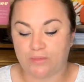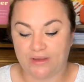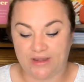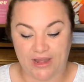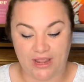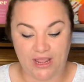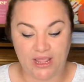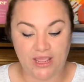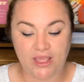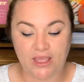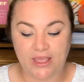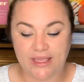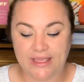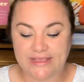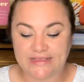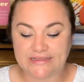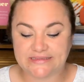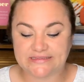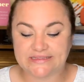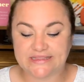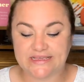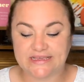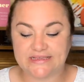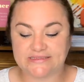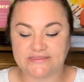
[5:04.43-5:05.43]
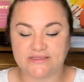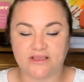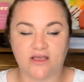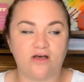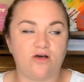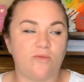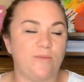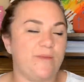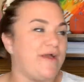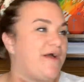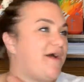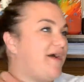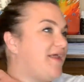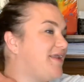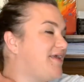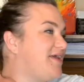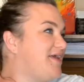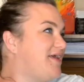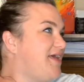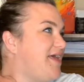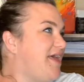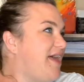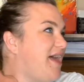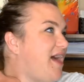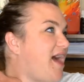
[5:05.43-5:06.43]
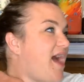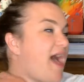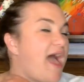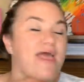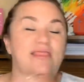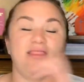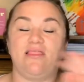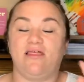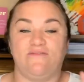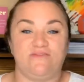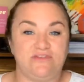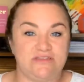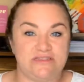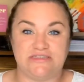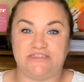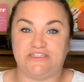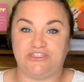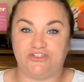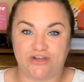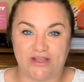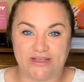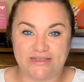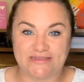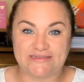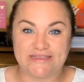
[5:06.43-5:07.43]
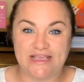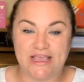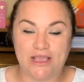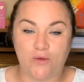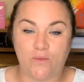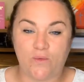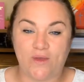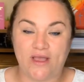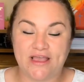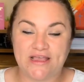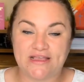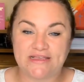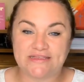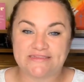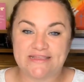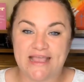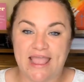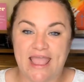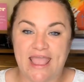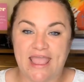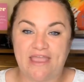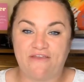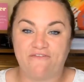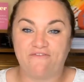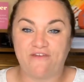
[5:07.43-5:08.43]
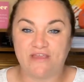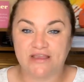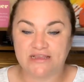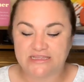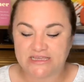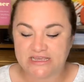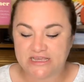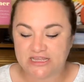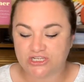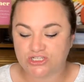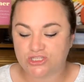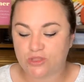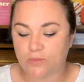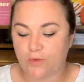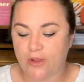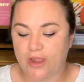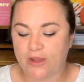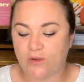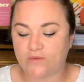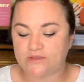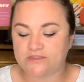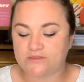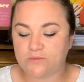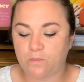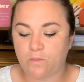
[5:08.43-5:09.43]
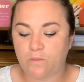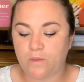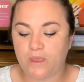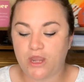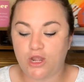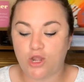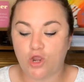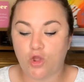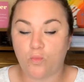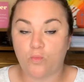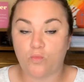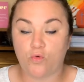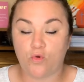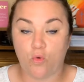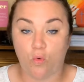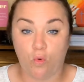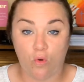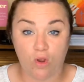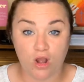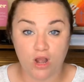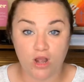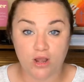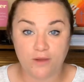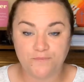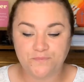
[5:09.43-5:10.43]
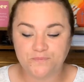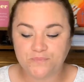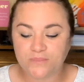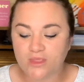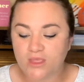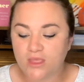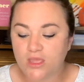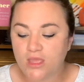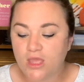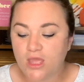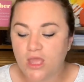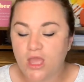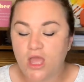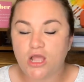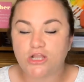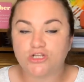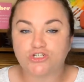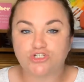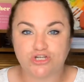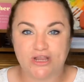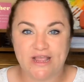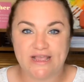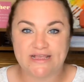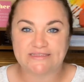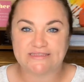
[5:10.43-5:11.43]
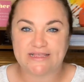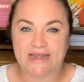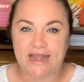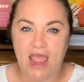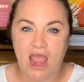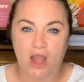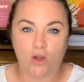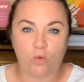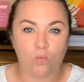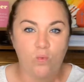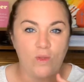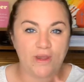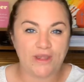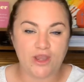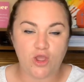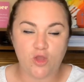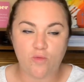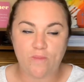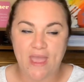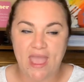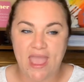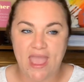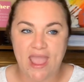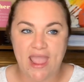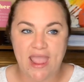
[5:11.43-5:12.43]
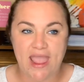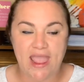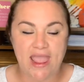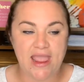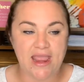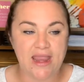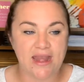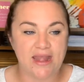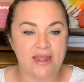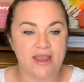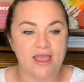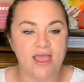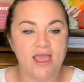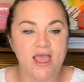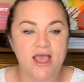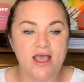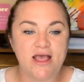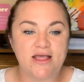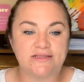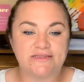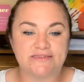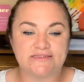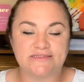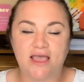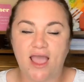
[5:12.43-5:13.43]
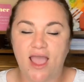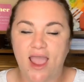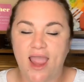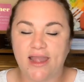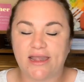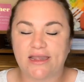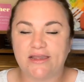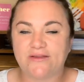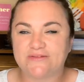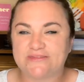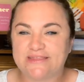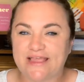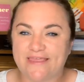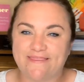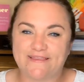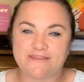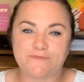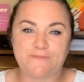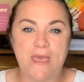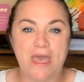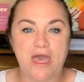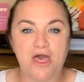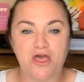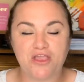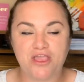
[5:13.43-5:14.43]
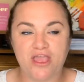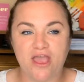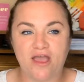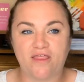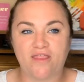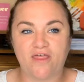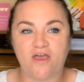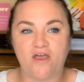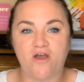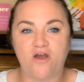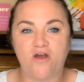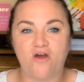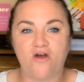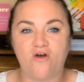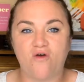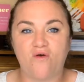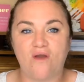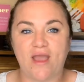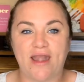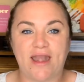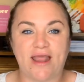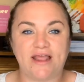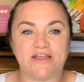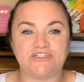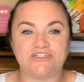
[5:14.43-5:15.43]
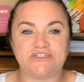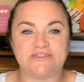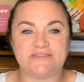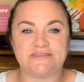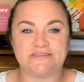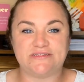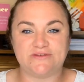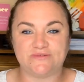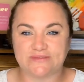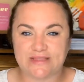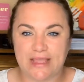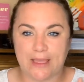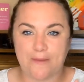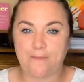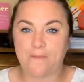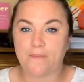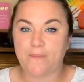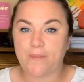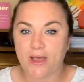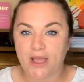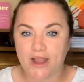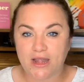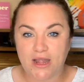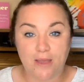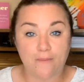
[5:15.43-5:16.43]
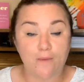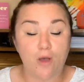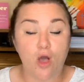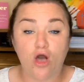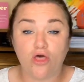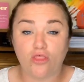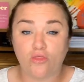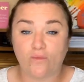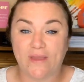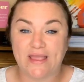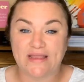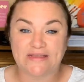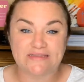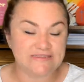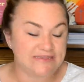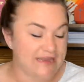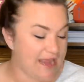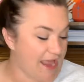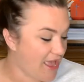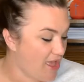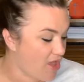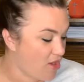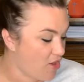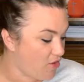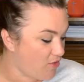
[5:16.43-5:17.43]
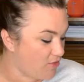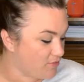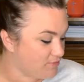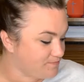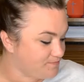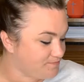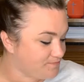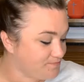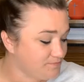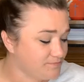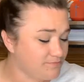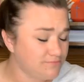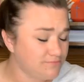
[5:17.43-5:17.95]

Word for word: Monday is this, oh my God, I loved this dress. It was a vintage, the brand was Pinot Noir dress and it had window pane design and it was like this pale yellow and I just, it was like button up all the way oh, down.